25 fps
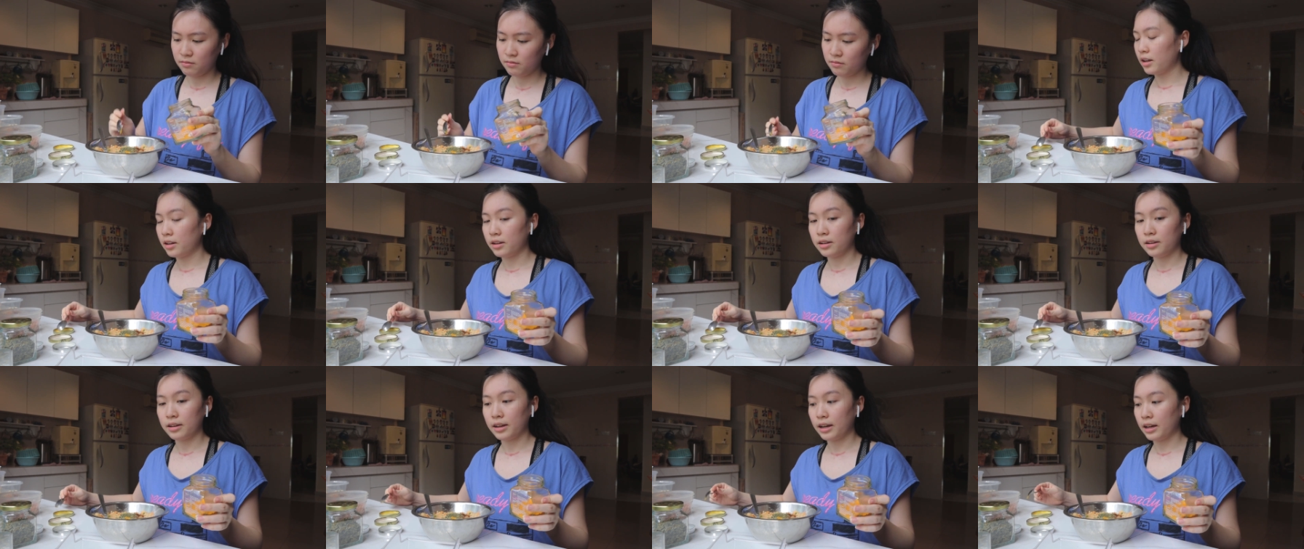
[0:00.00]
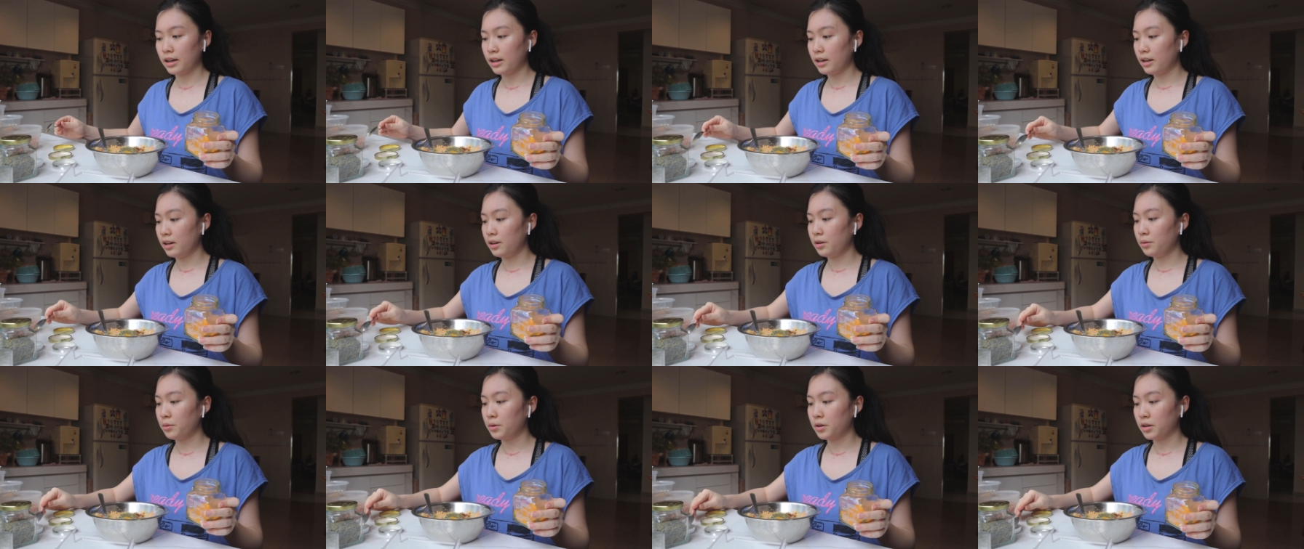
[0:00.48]
And
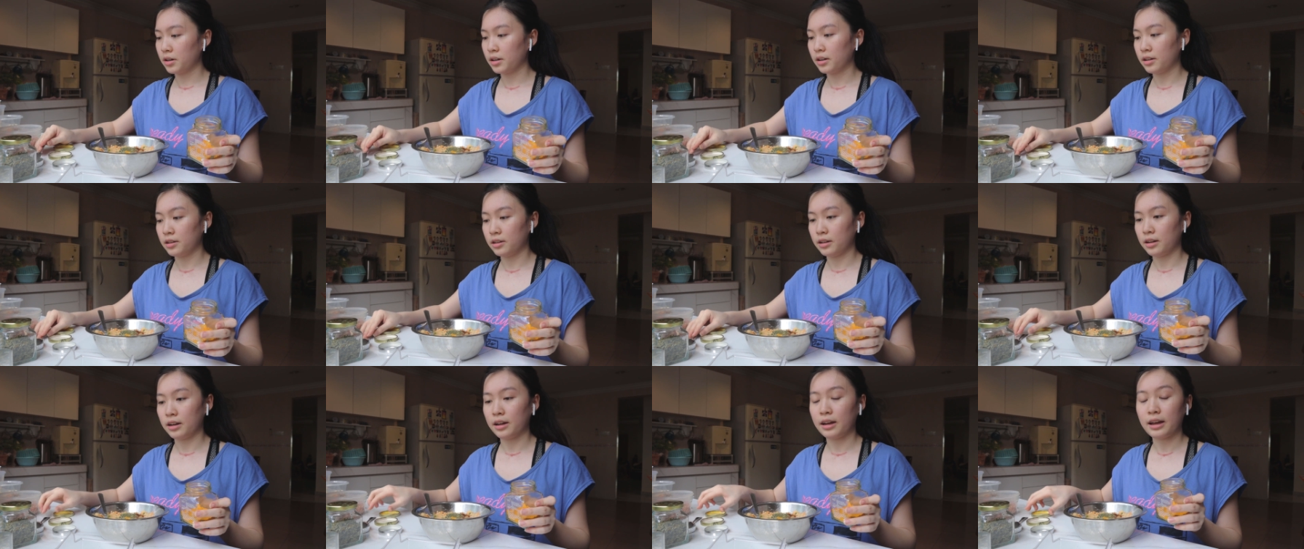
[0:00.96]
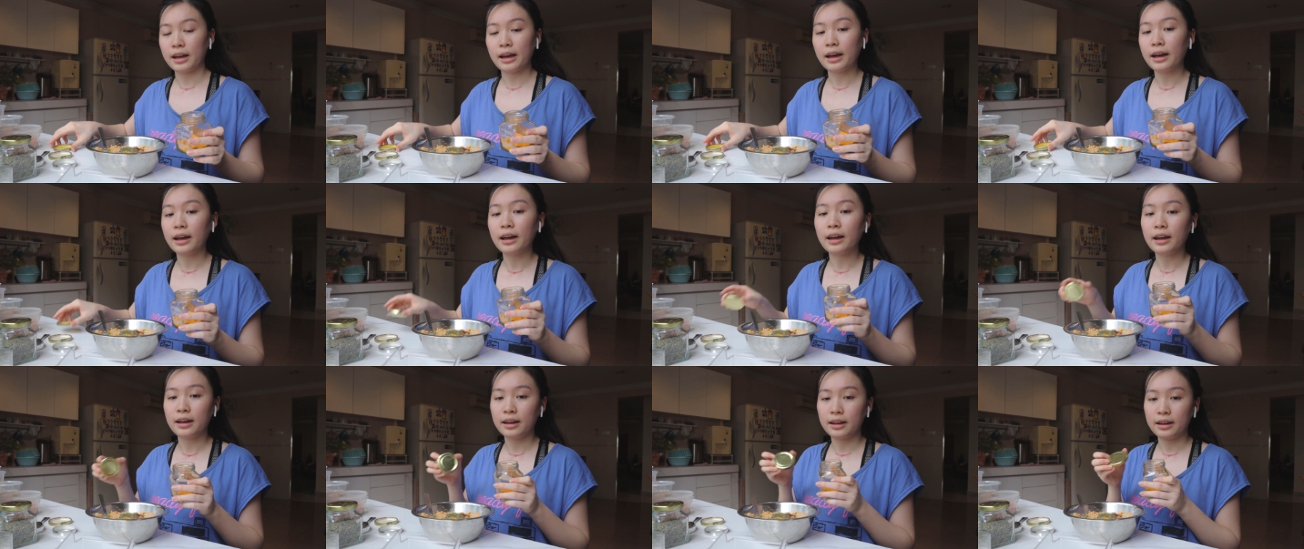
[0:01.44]
then we're gonna
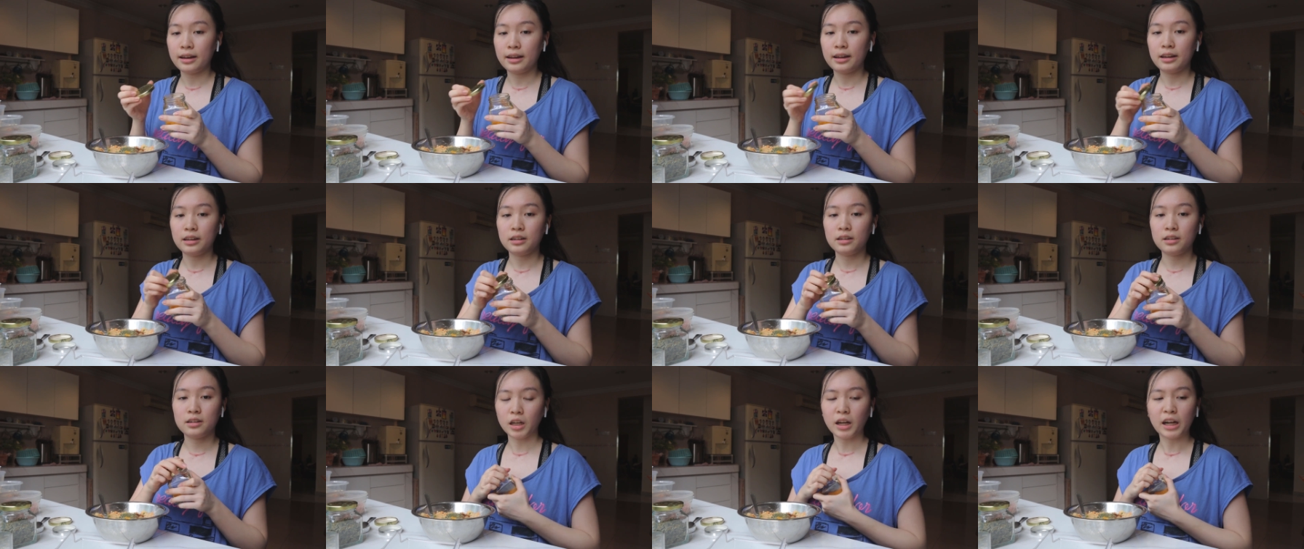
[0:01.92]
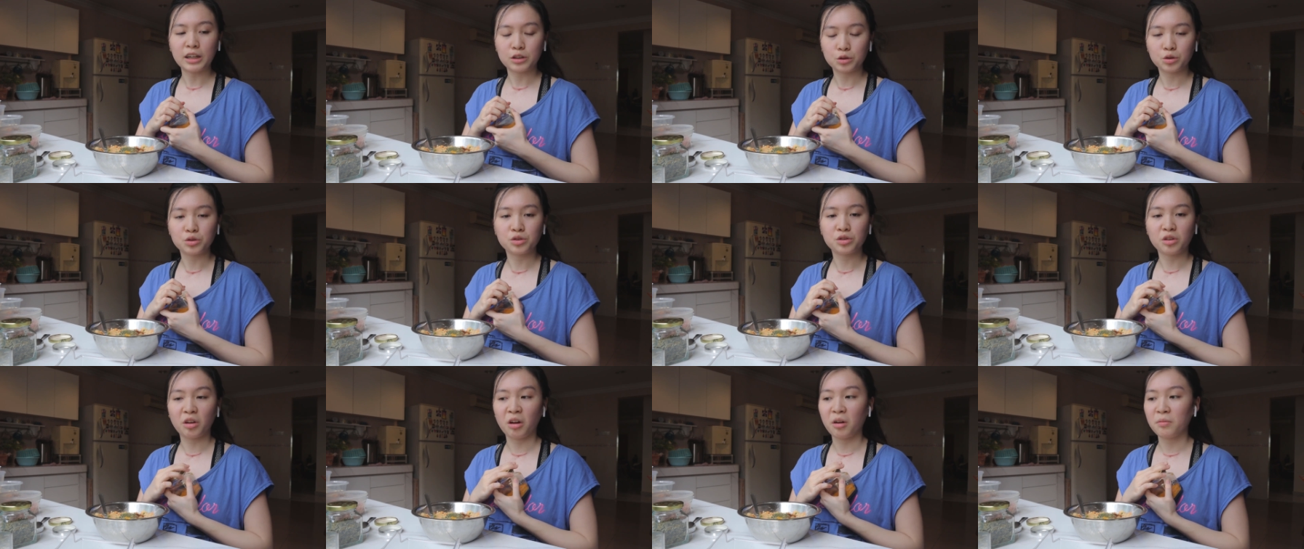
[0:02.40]
add... I think I
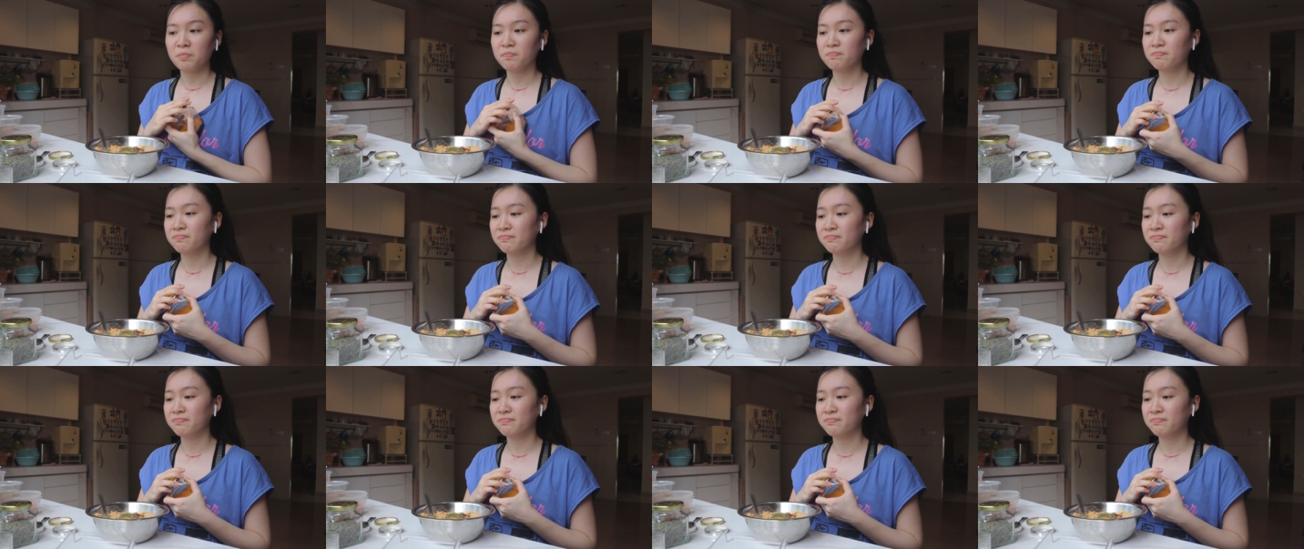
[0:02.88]
should stop.